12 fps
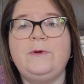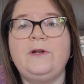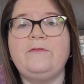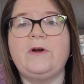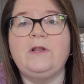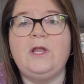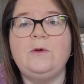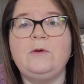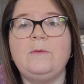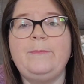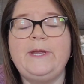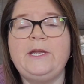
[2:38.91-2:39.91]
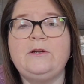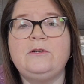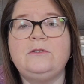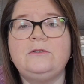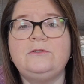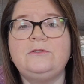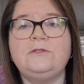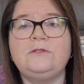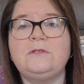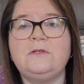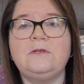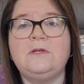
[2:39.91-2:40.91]
one of our local
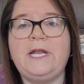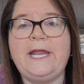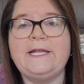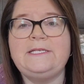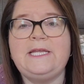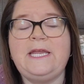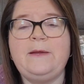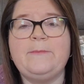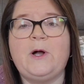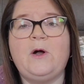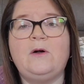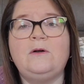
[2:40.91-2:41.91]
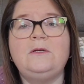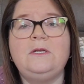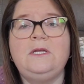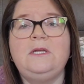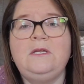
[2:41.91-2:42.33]
pickers, an antique mall.